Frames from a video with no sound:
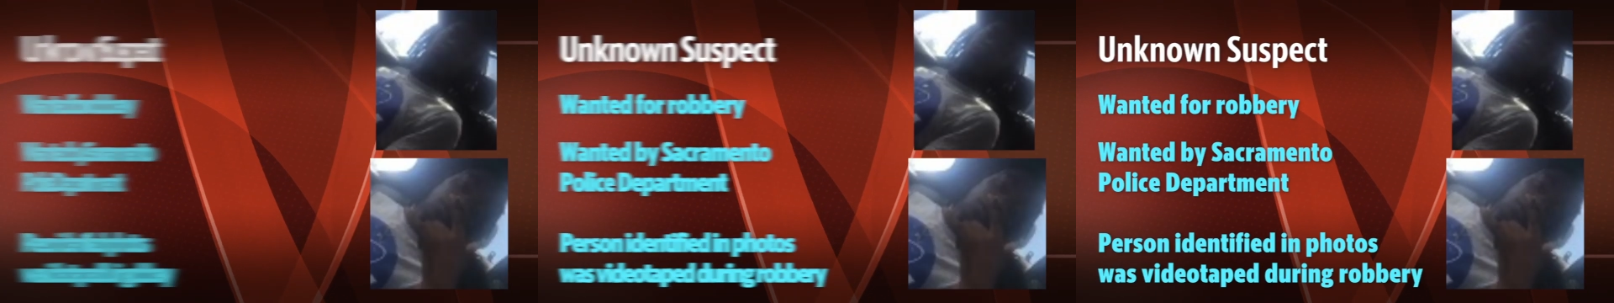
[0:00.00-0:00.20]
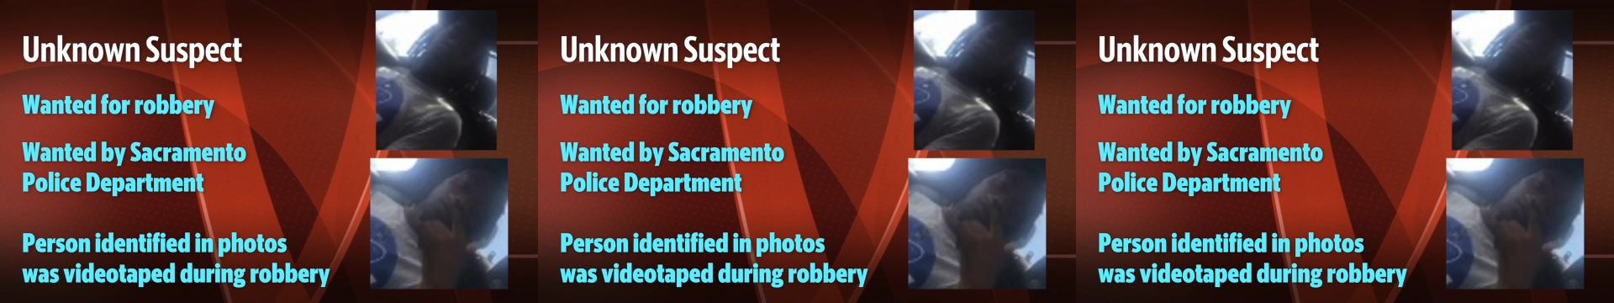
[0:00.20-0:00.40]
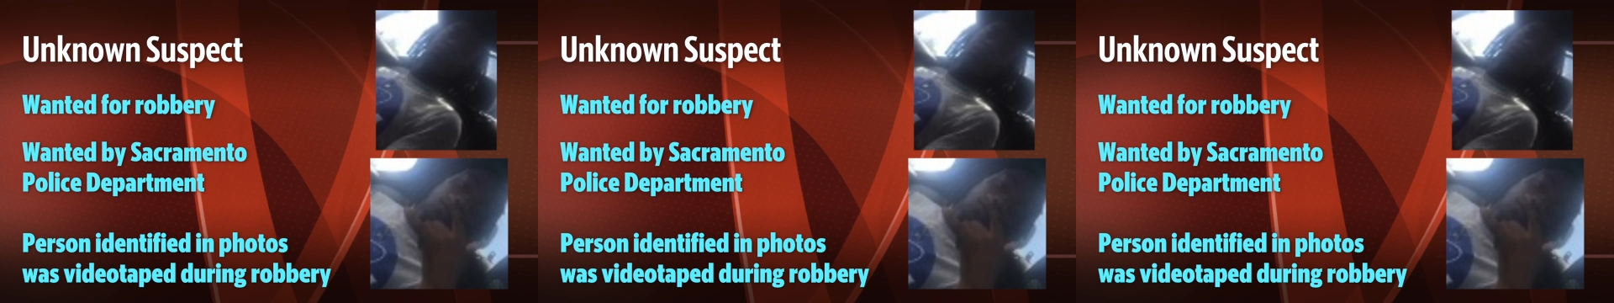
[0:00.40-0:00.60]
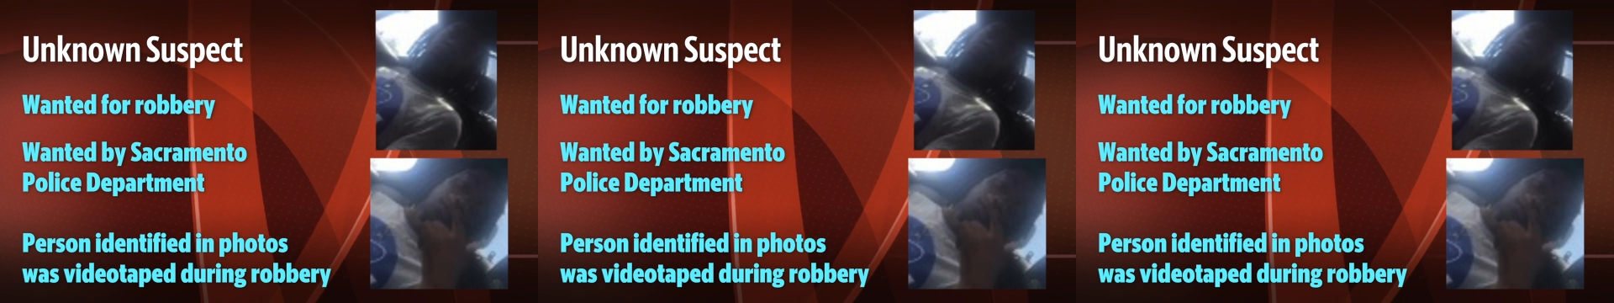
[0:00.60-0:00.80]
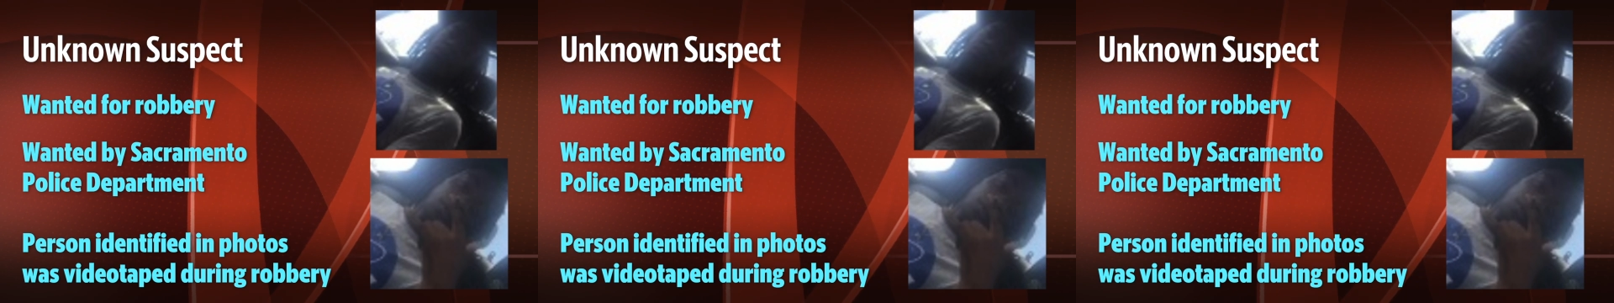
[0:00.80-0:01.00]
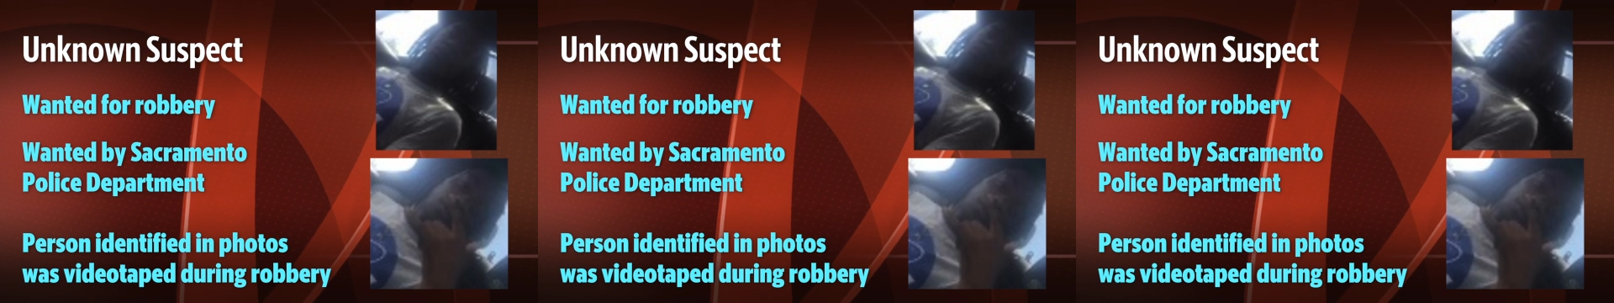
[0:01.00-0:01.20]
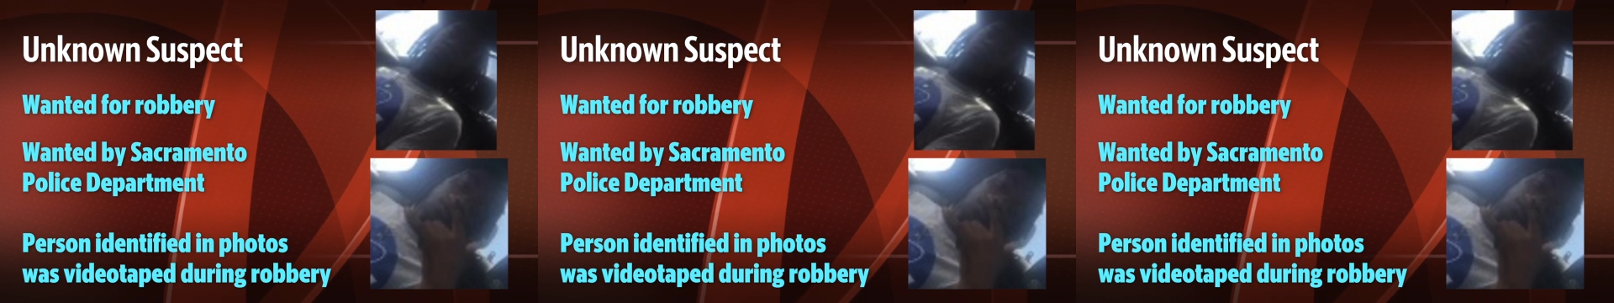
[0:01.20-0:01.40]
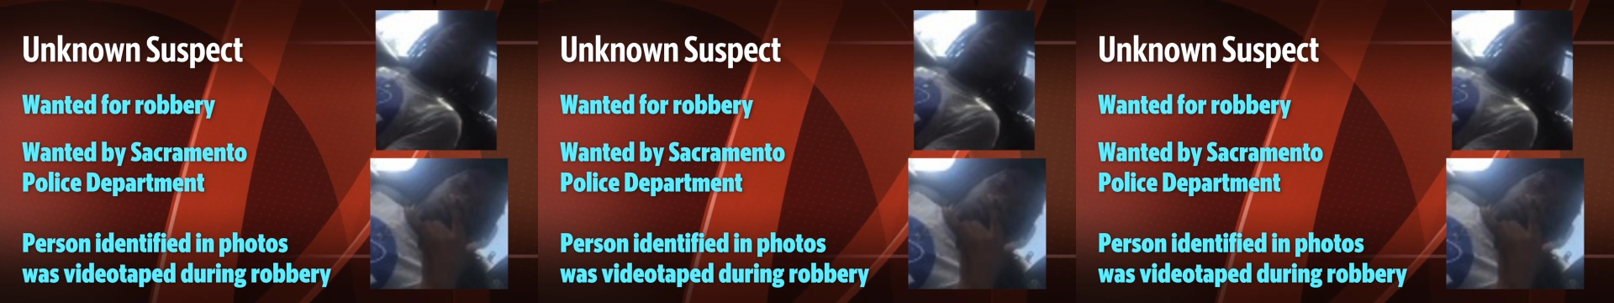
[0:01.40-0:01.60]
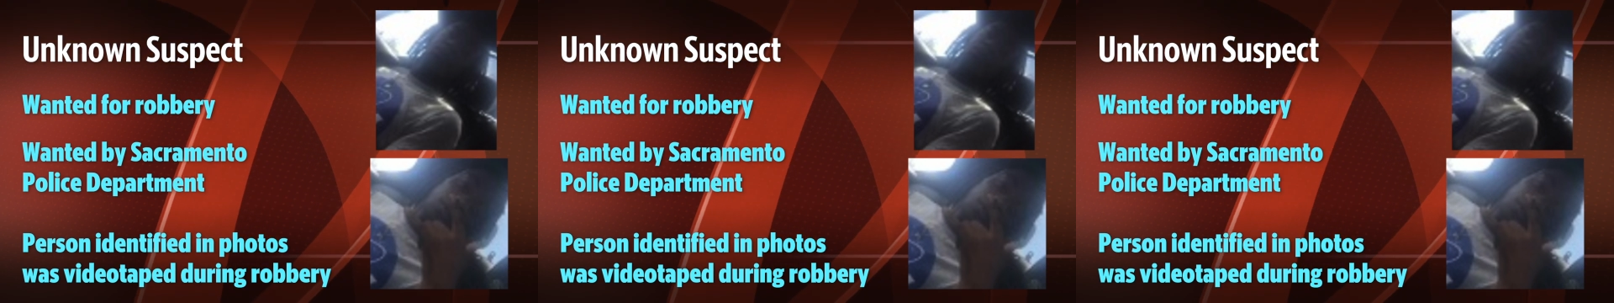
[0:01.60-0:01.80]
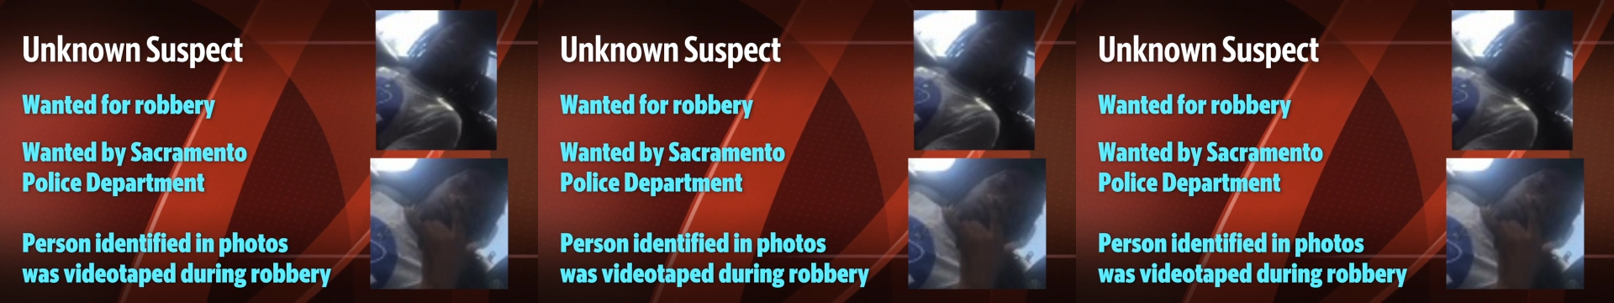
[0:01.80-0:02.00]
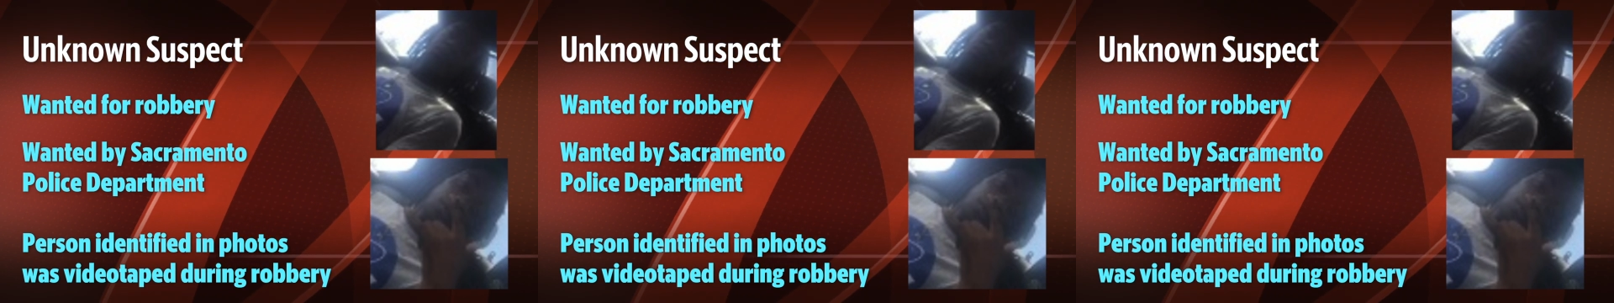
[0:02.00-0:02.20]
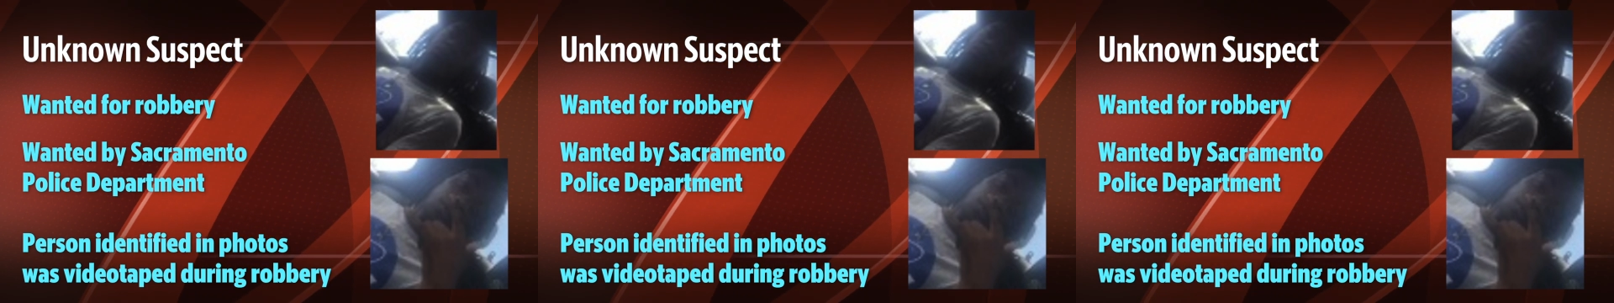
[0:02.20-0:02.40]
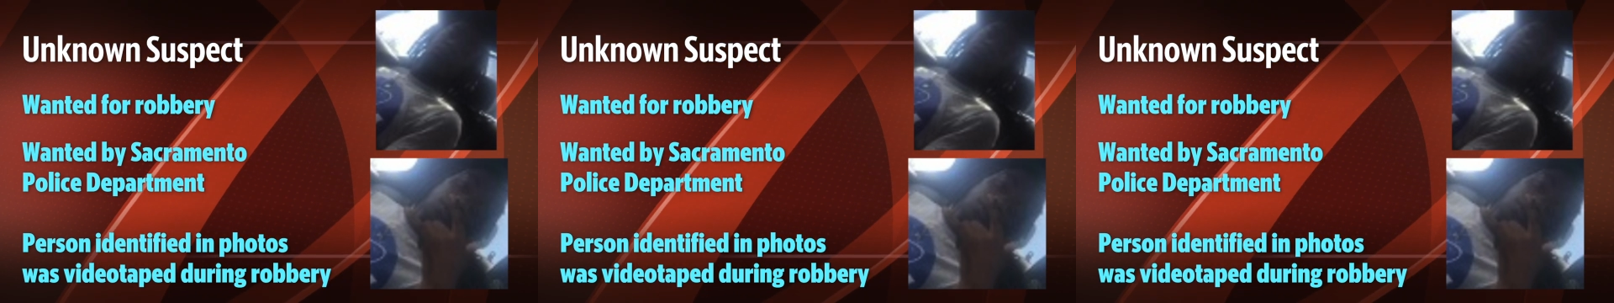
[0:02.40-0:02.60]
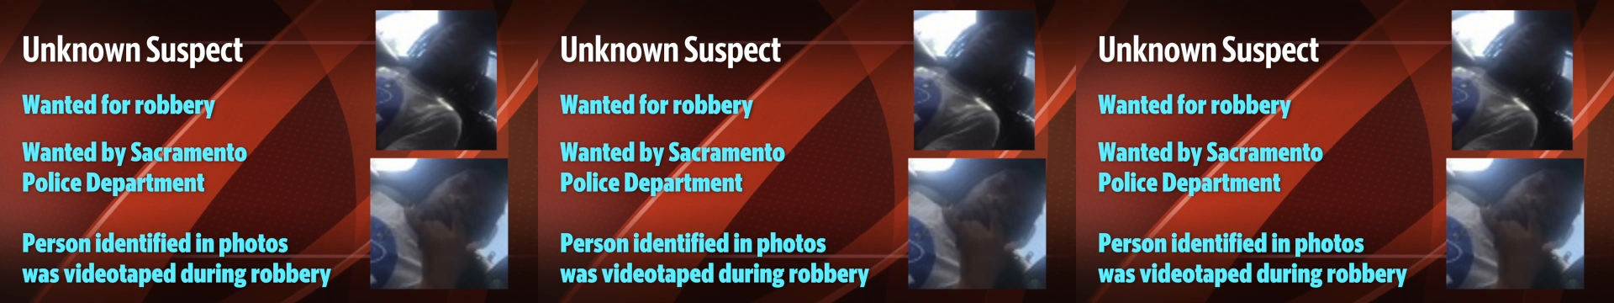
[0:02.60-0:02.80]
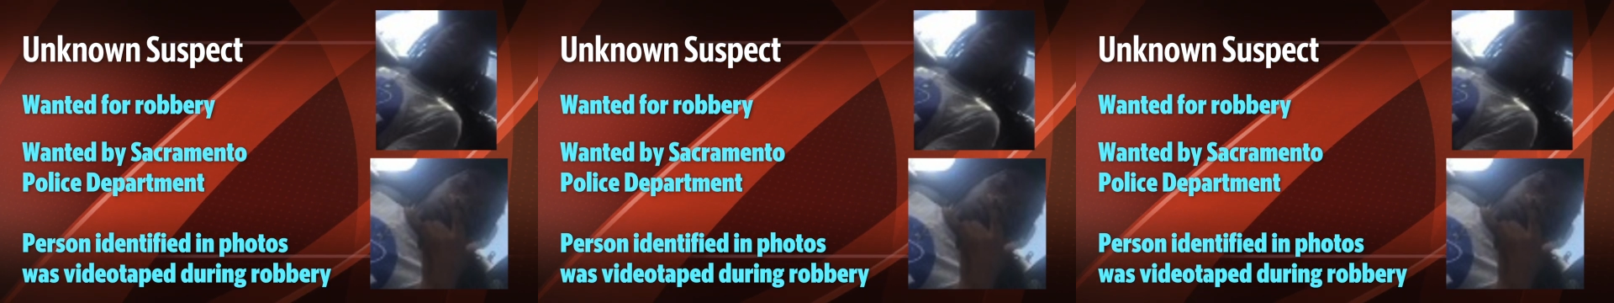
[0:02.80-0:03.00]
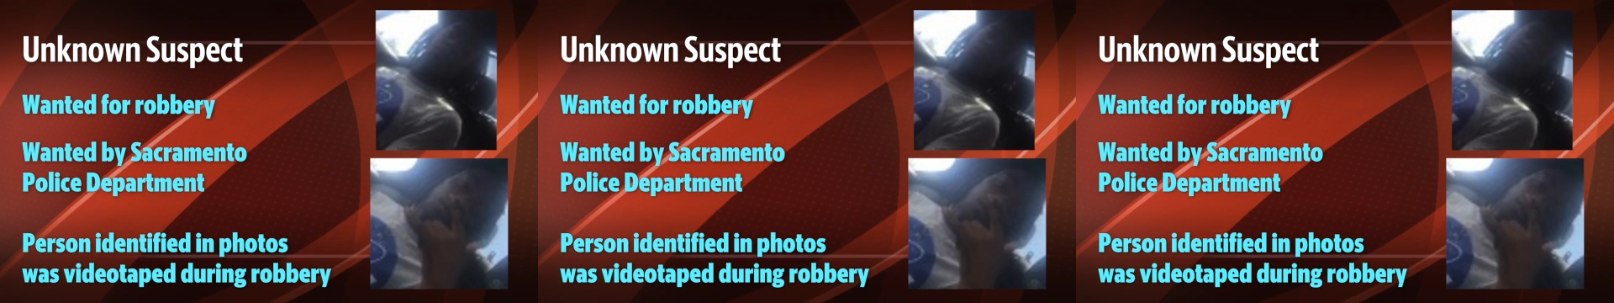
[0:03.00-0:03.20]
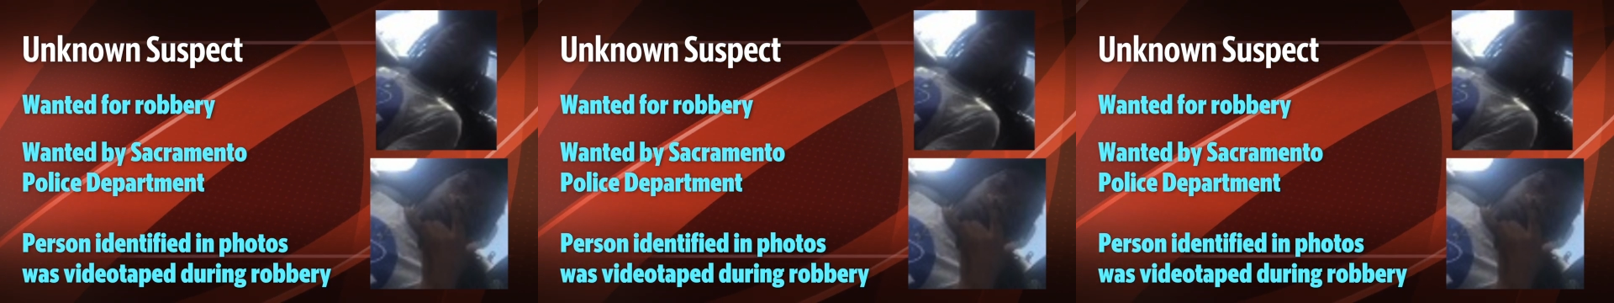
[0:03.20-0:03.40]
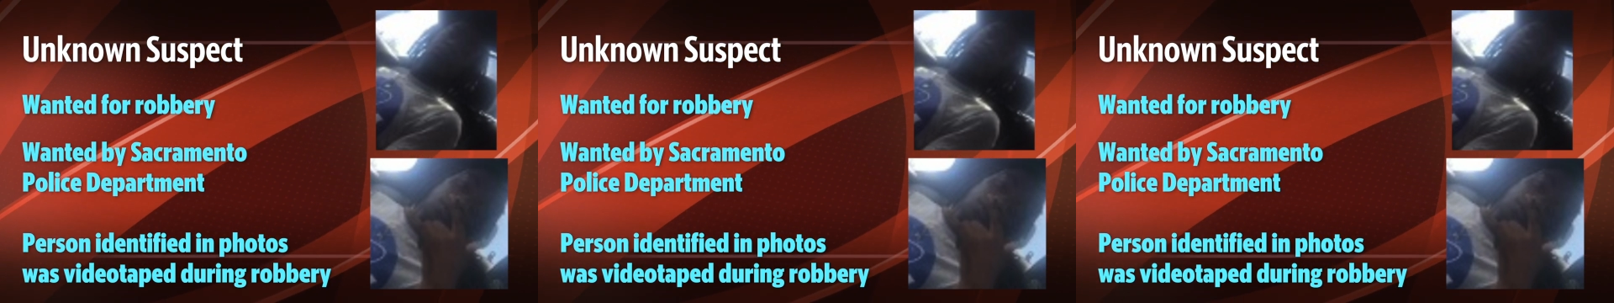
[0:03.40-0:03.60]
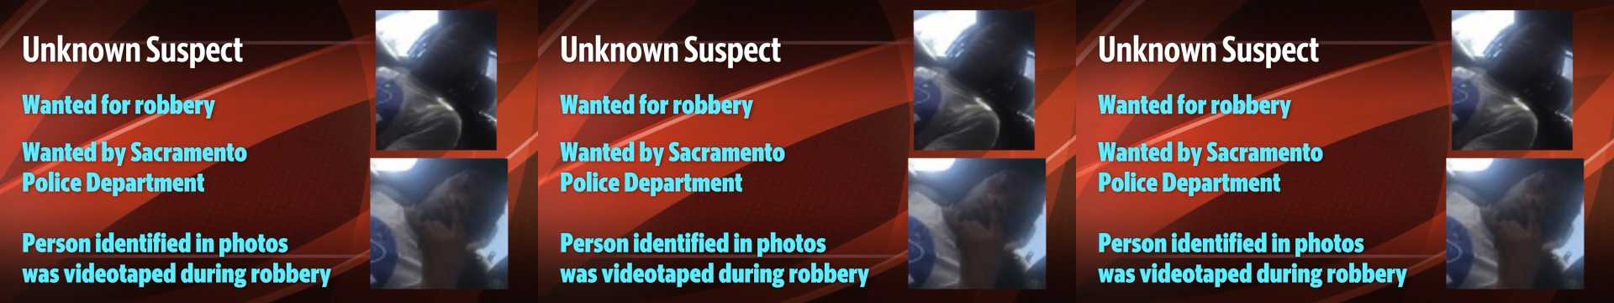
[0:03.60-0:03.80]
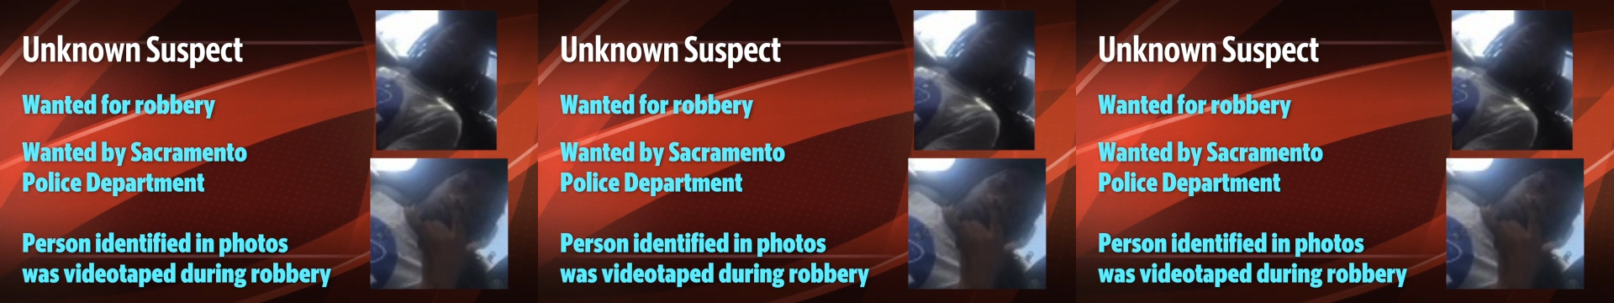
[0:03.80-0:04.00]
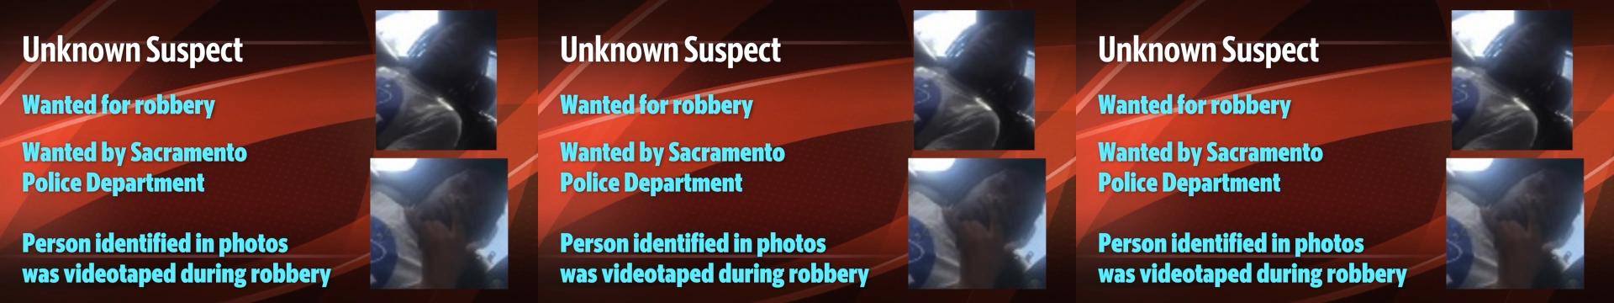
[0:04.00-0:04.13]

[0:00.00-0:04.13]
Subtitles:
[unreadable: no face in view]